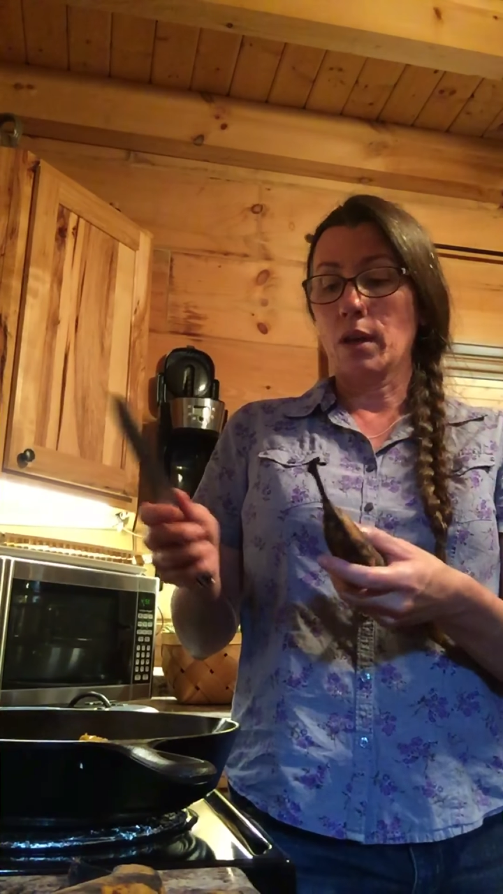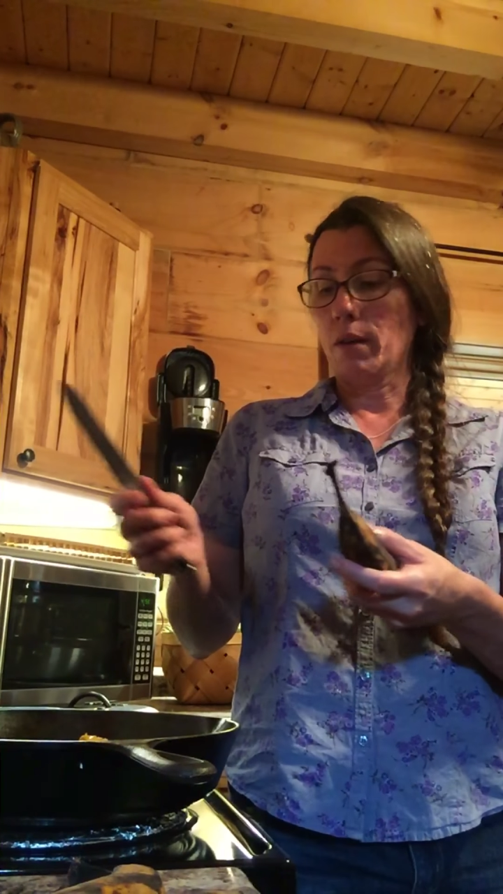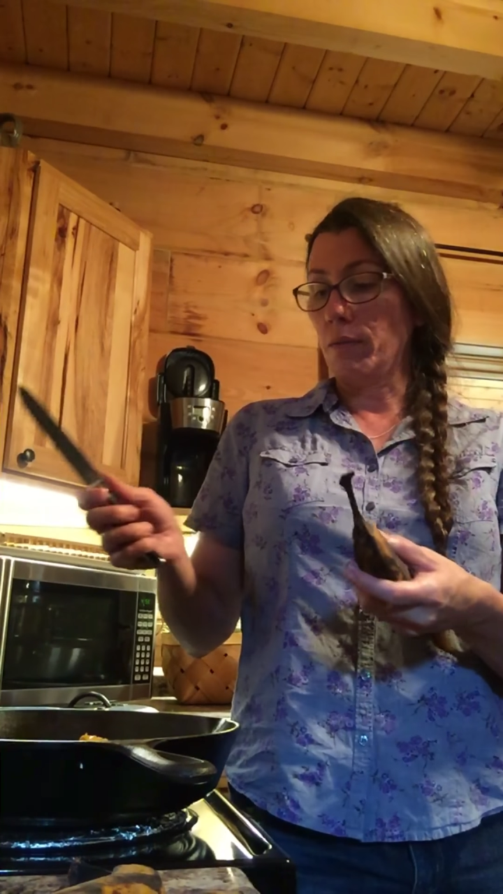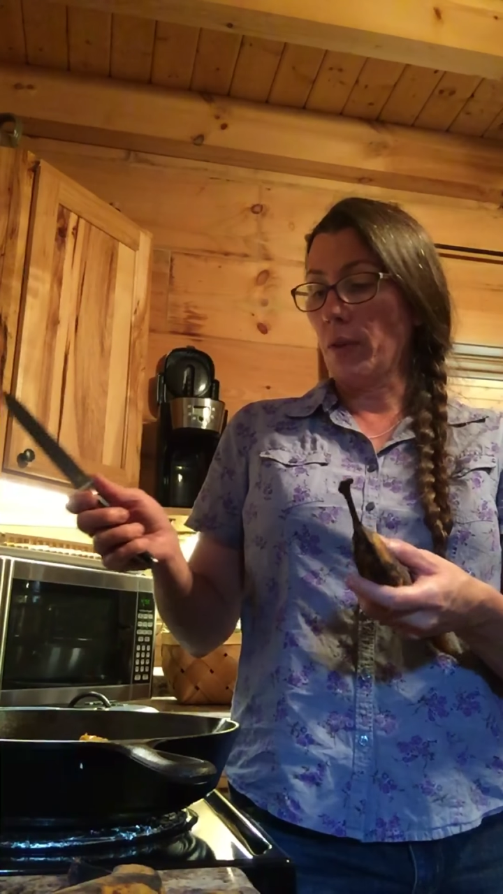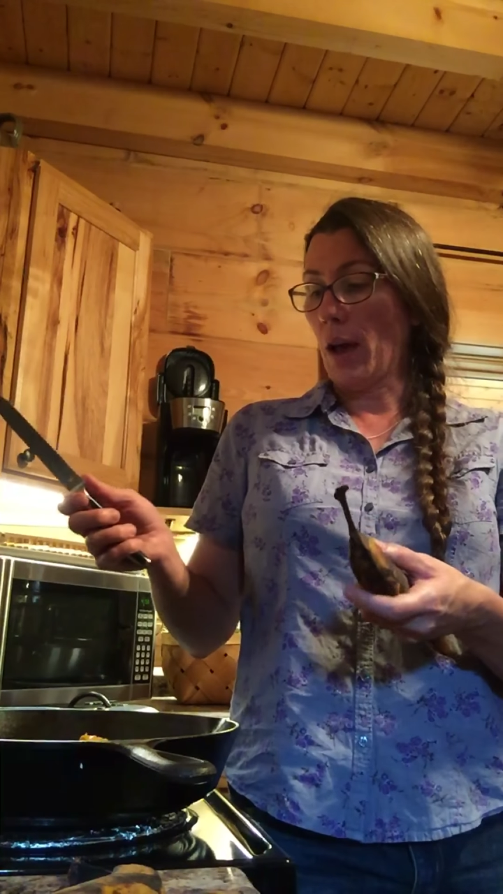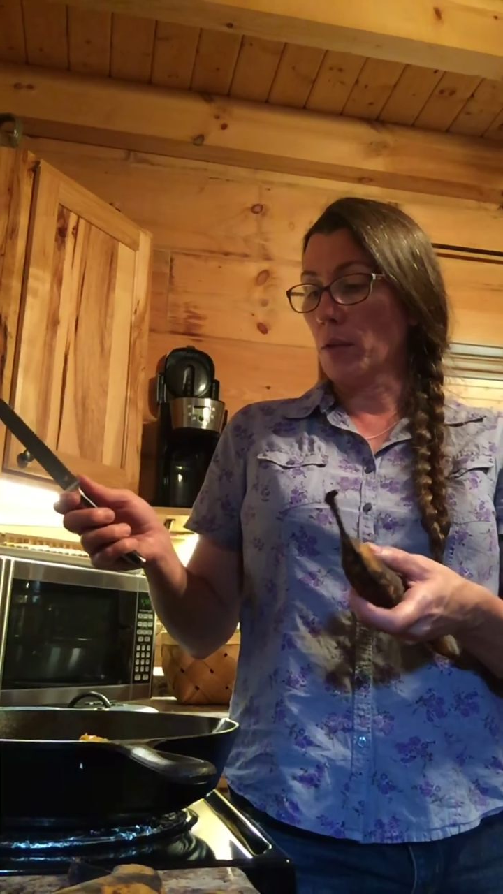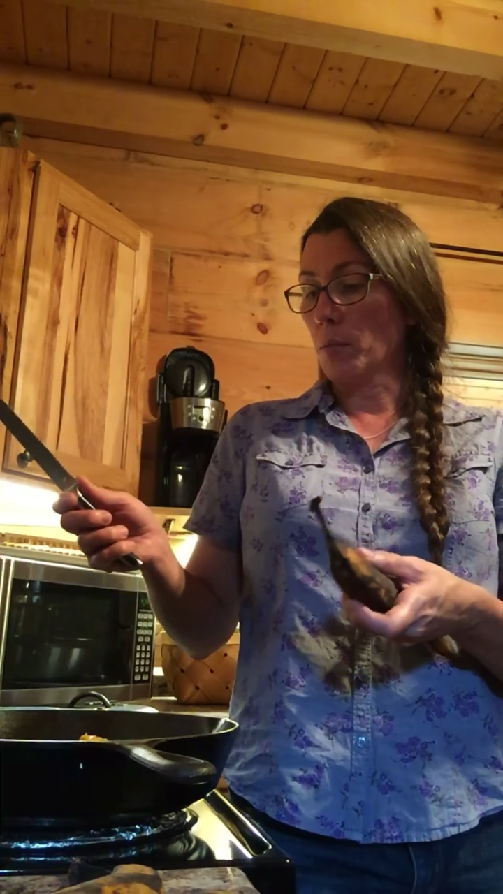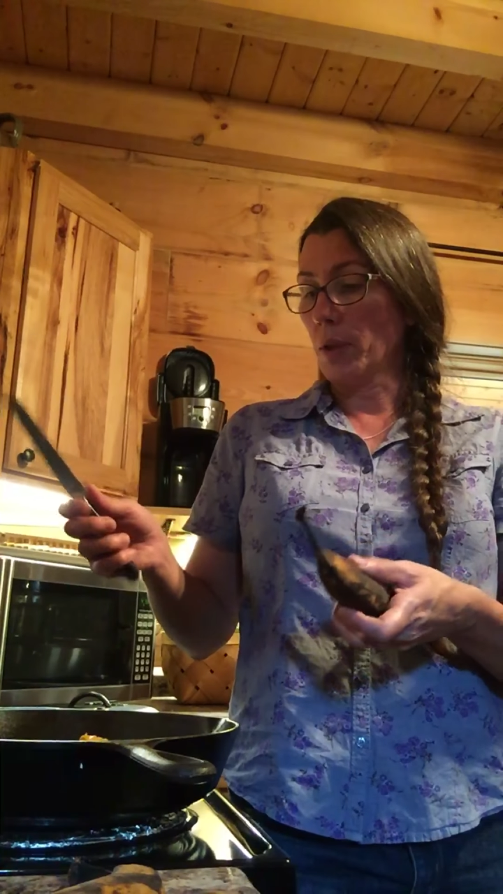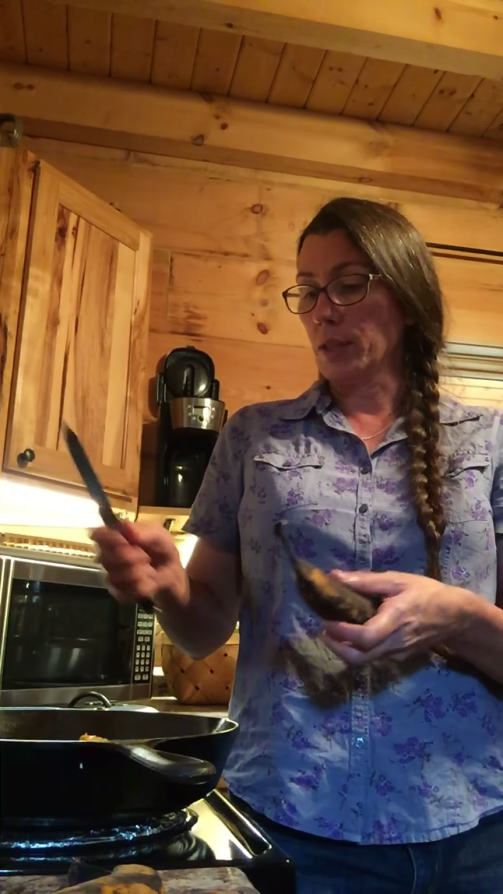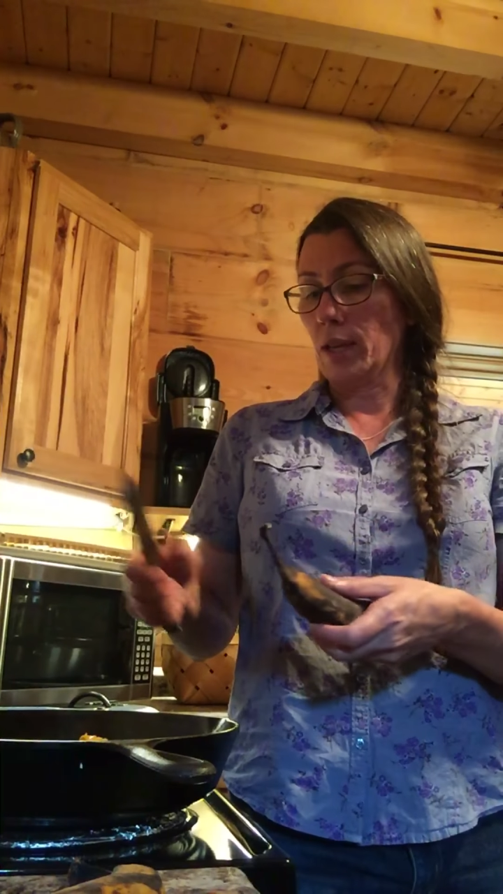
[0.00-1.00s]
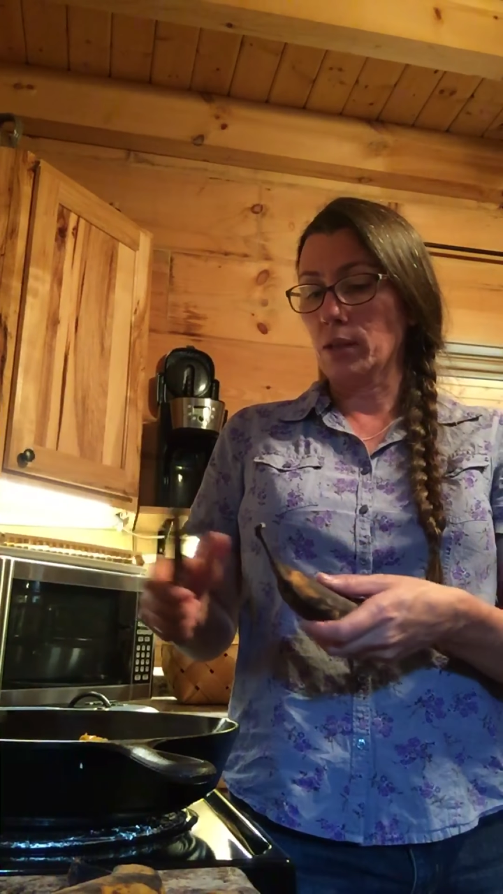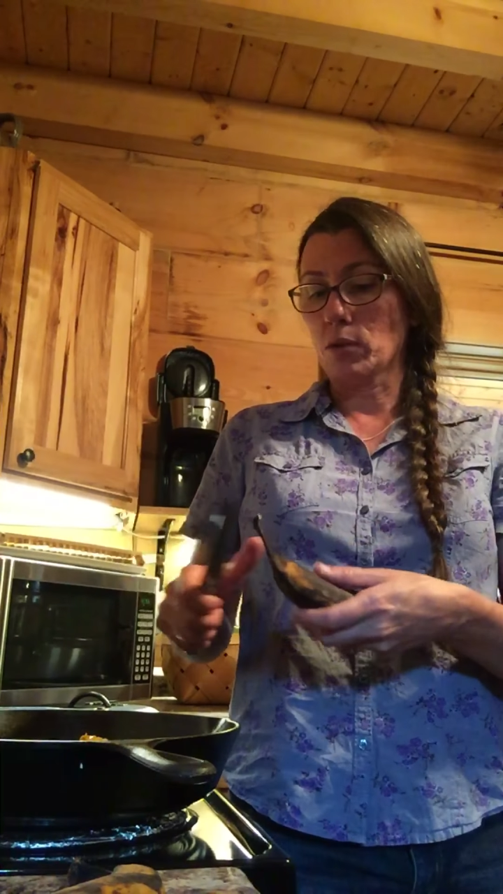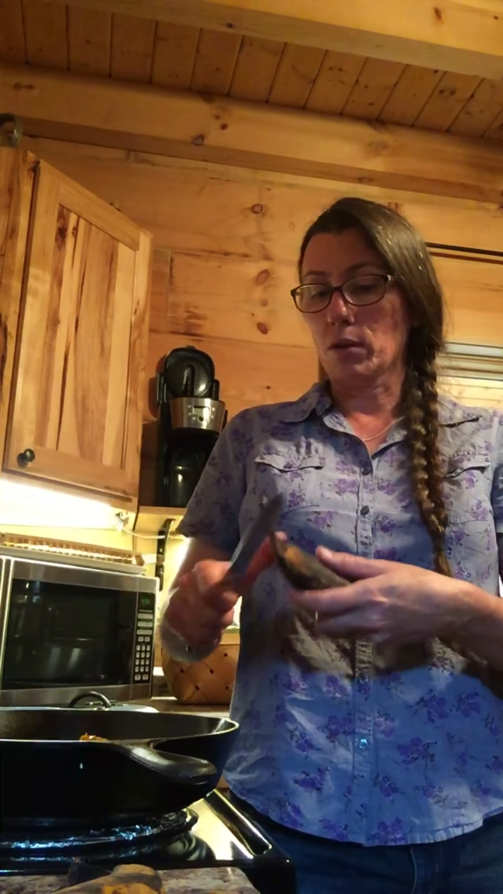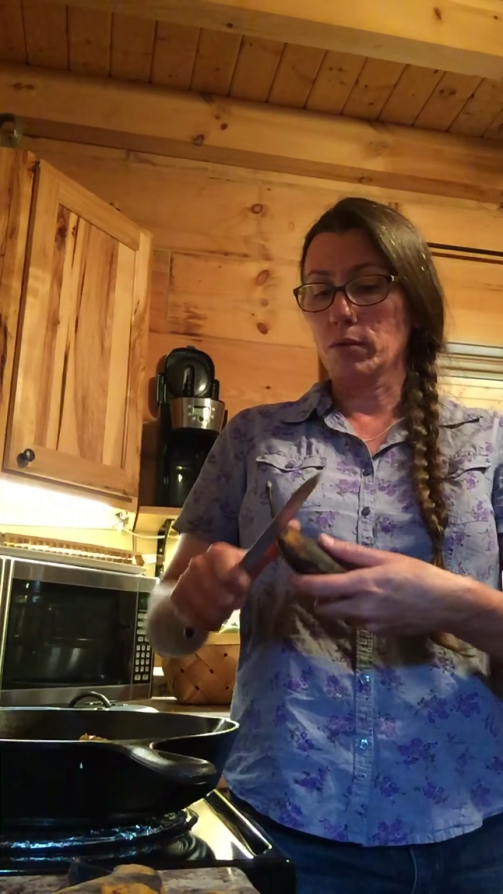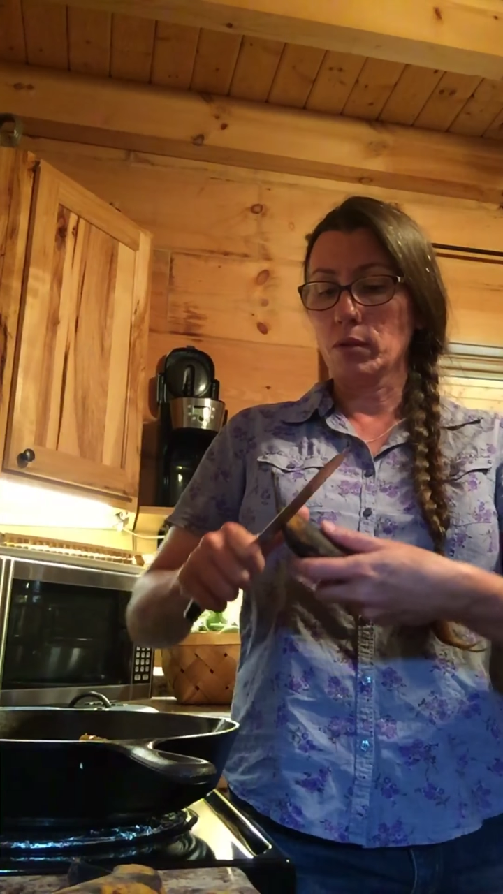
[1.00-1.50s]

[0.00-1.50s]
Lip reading: of how the plantains are.